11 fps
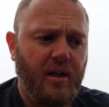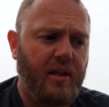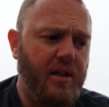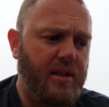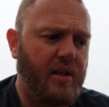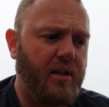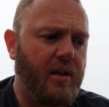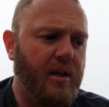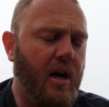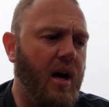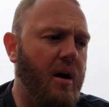disc
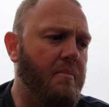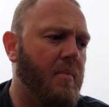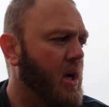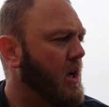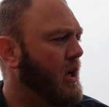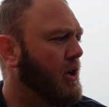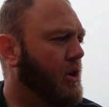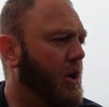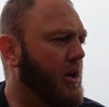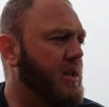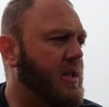um, you
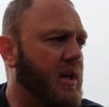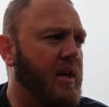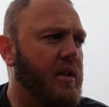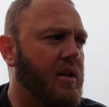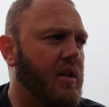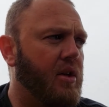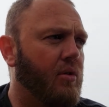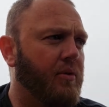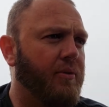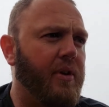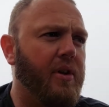go inside
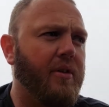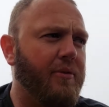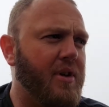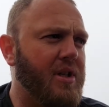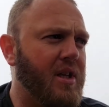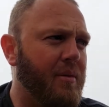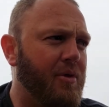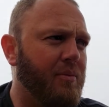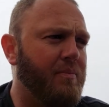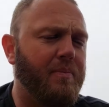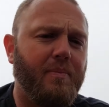you'll feel the first time you